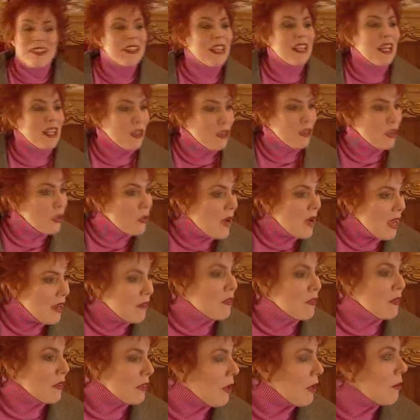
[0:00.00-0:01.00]
you
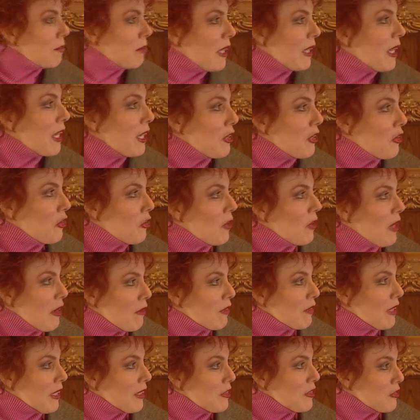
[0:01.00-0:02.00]
have a plane, you
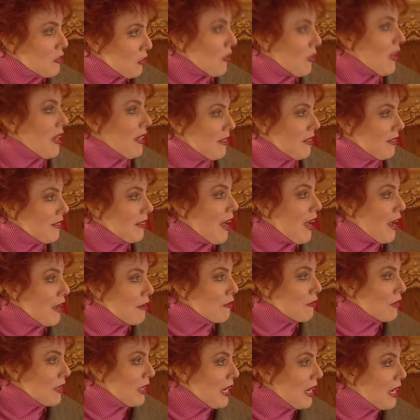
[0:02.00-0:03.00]
have, like, this great
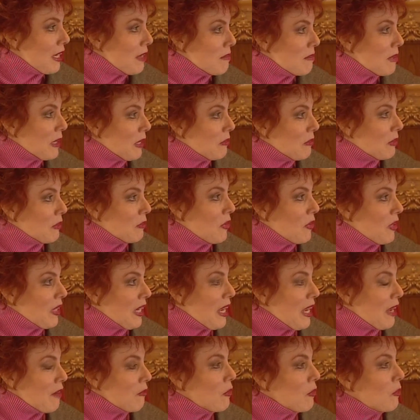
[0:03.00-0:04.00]
life that anybody would want
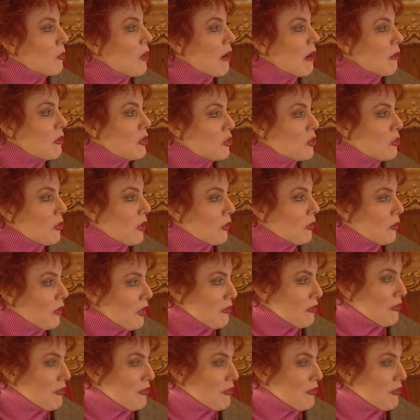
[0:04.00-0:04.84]
to have. Why would you want to